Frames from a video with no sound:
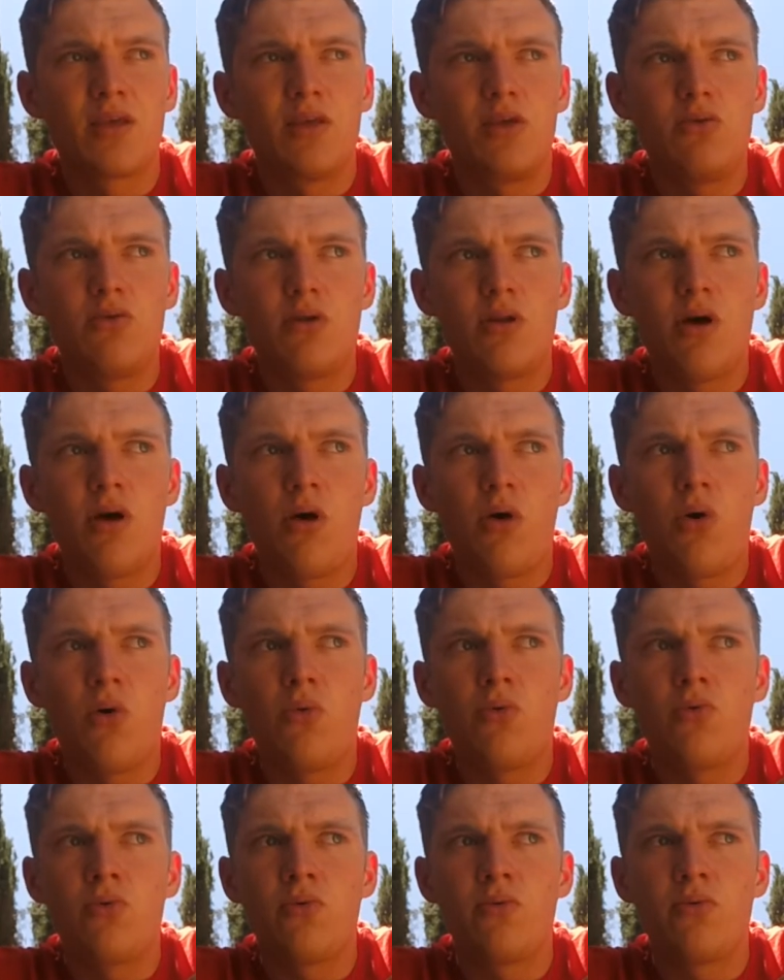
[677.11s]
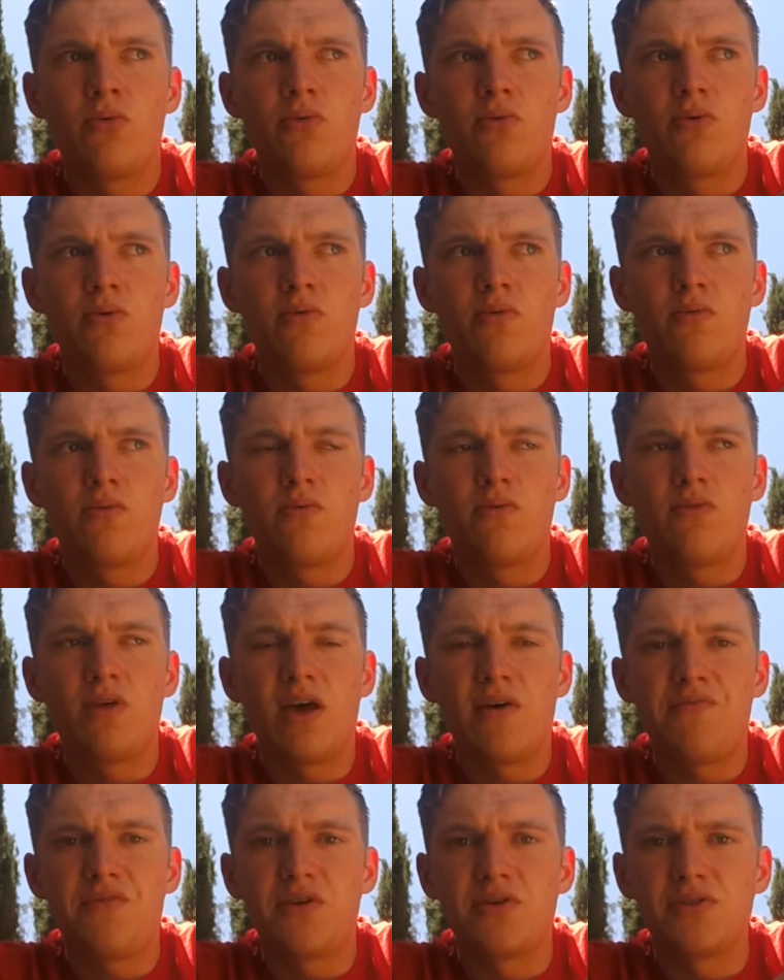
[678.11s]
you know
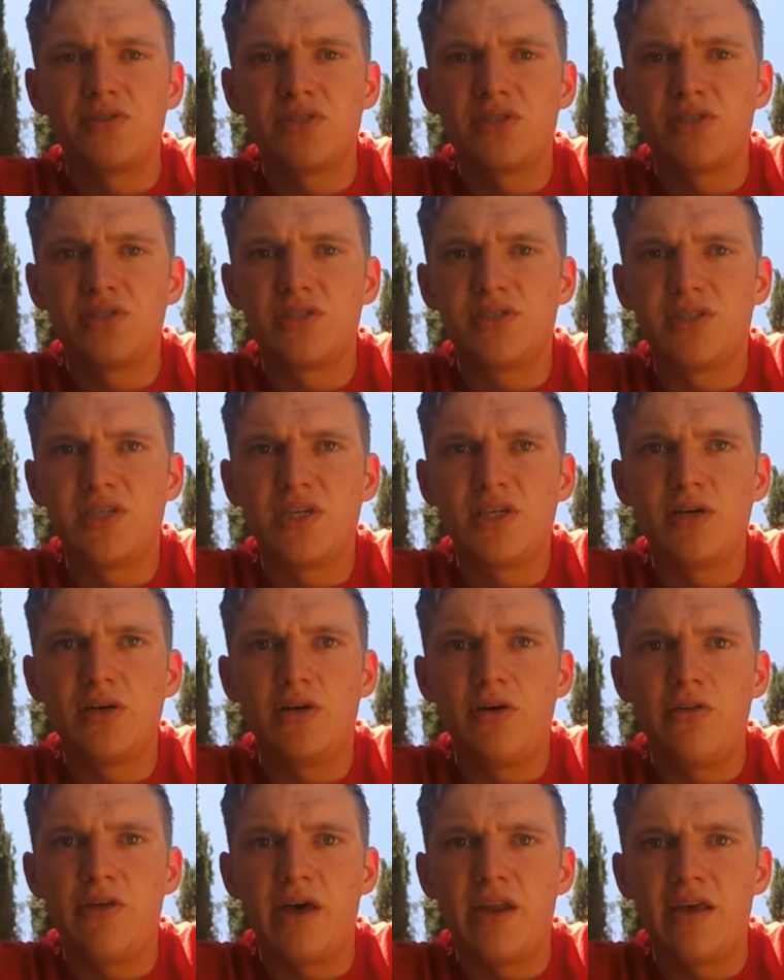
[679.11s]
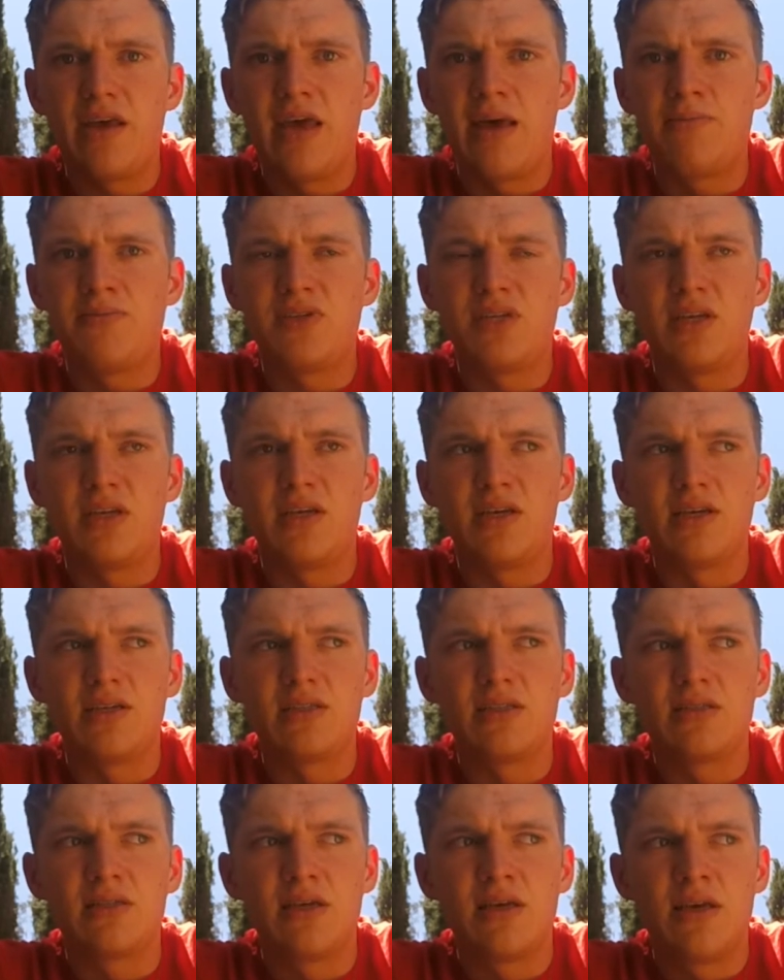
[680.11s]
that there's still that
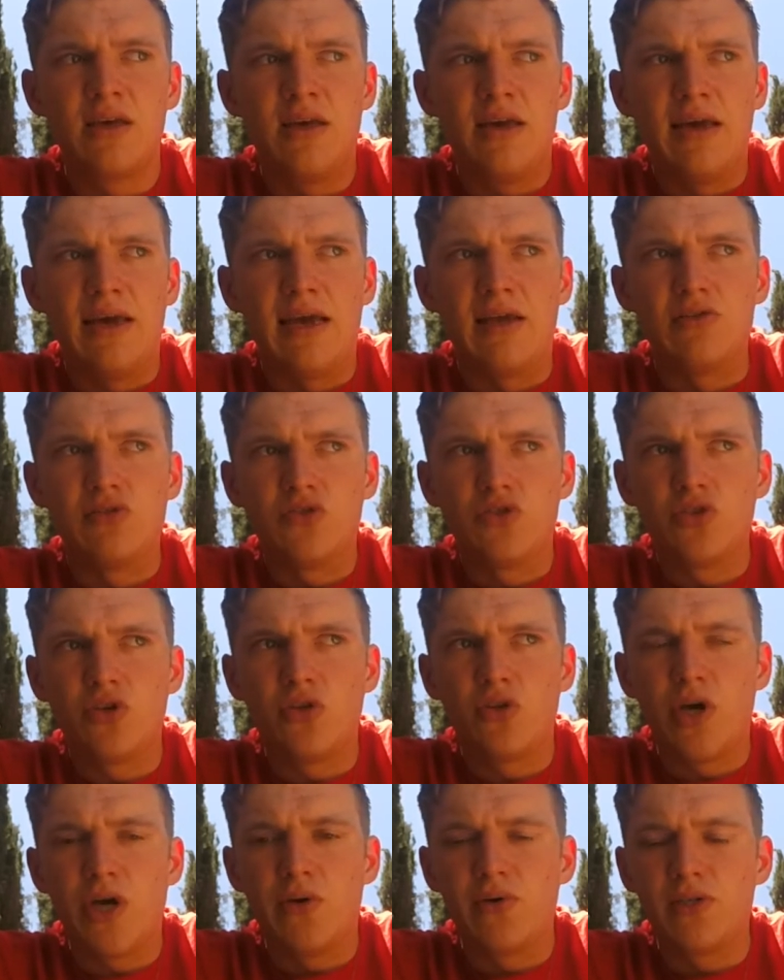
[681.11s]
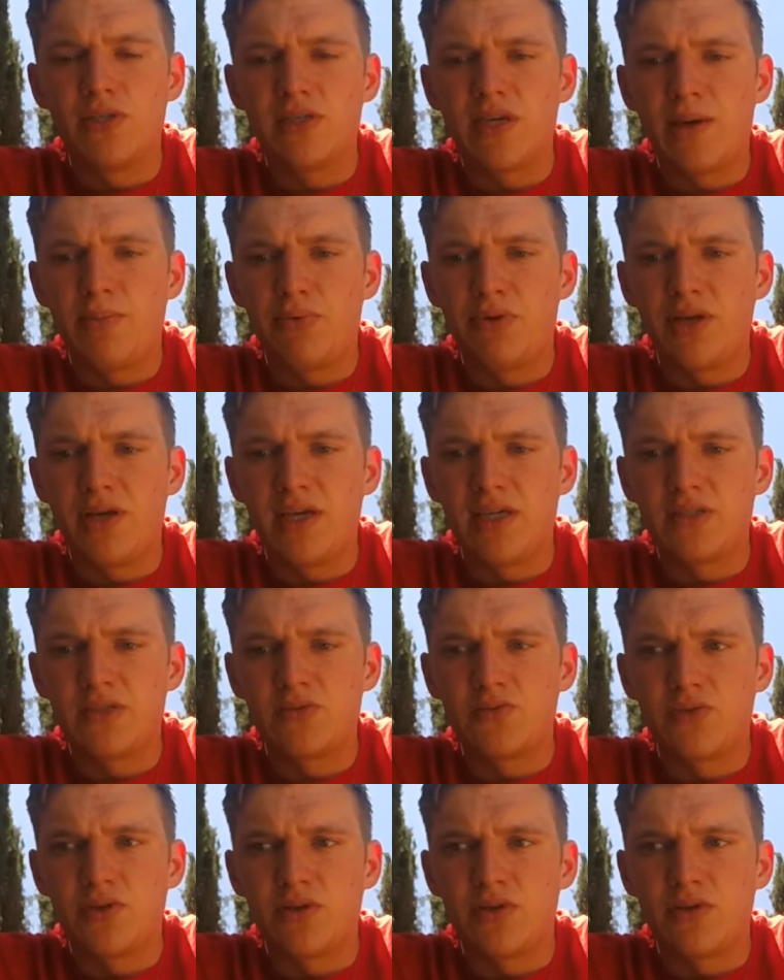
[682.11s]
emptiness. And so there is a place
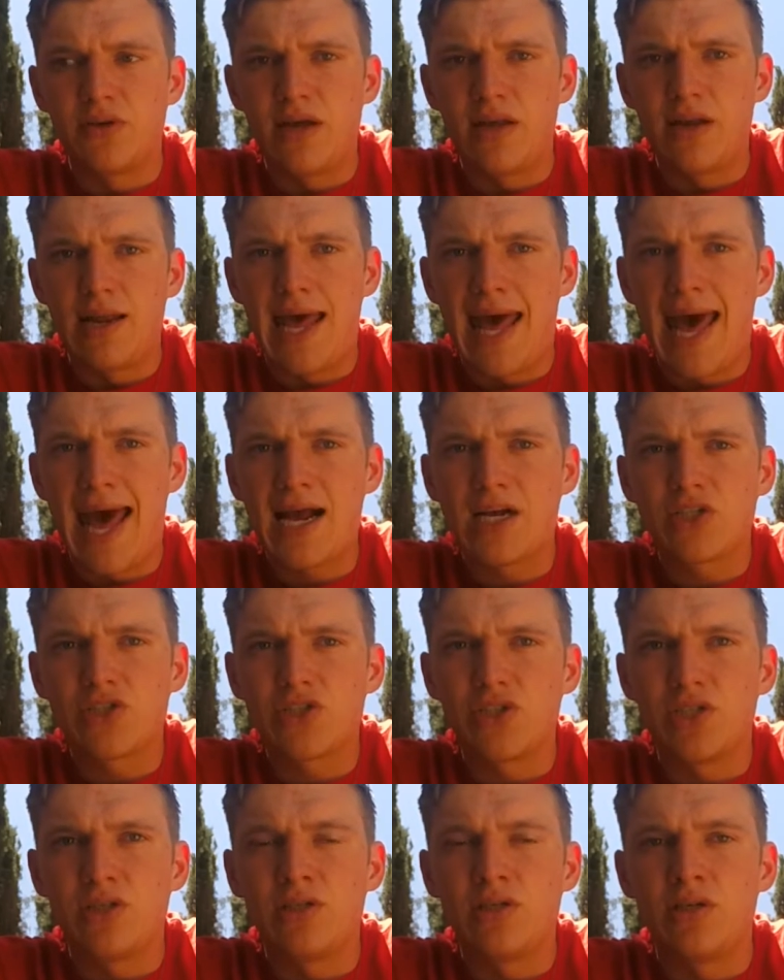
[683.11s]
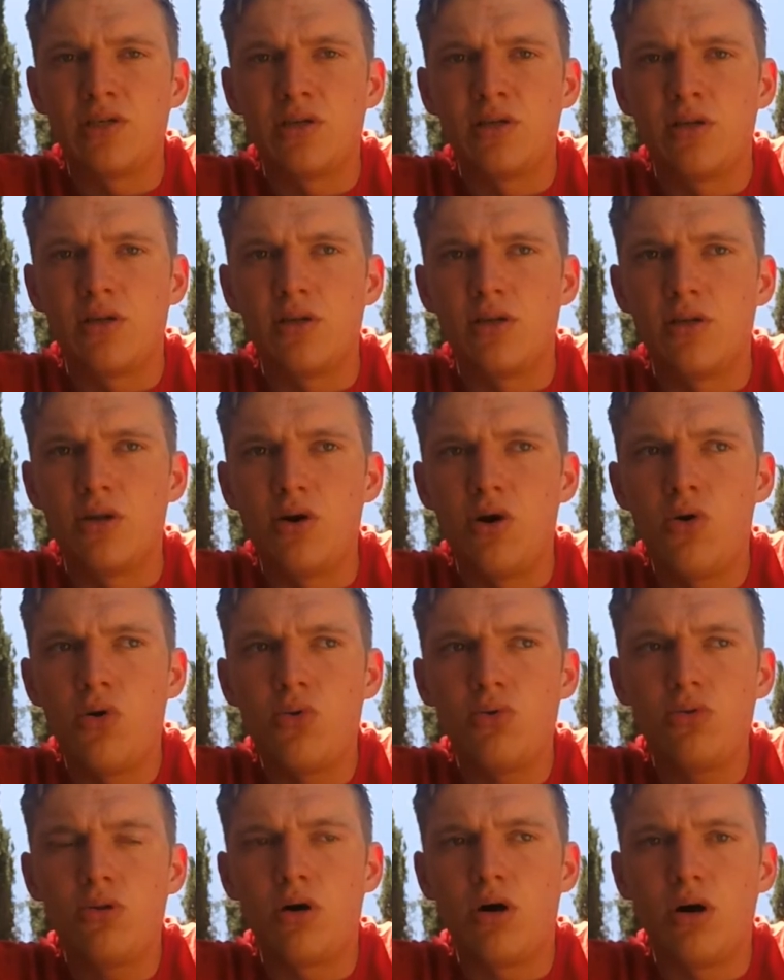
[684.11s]
where action no
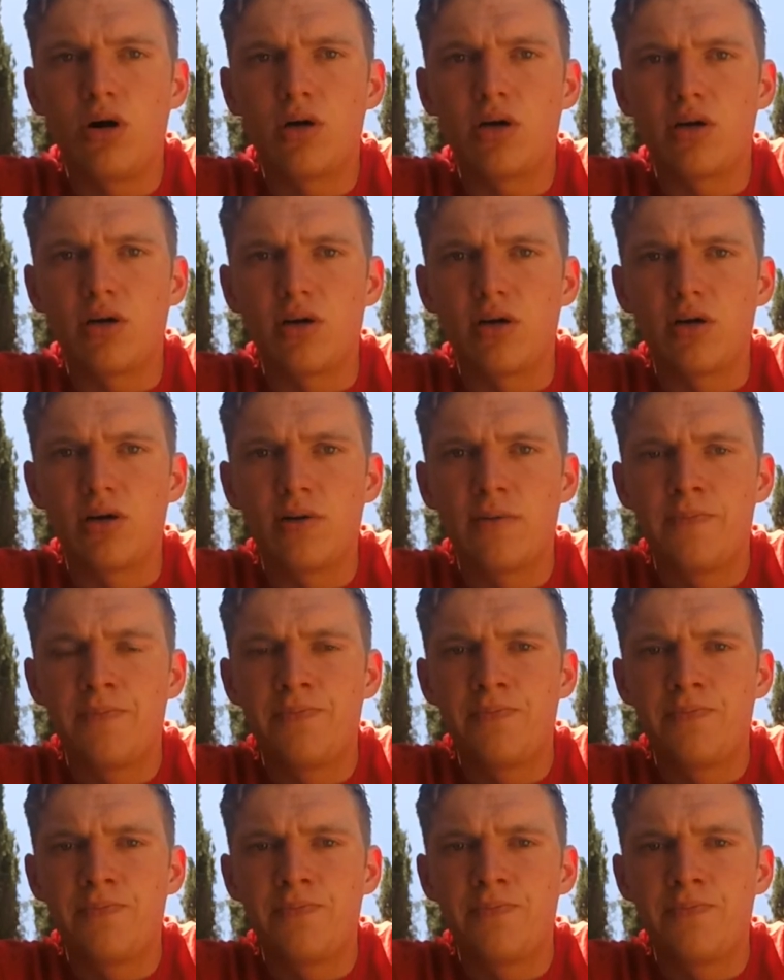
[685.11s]
longer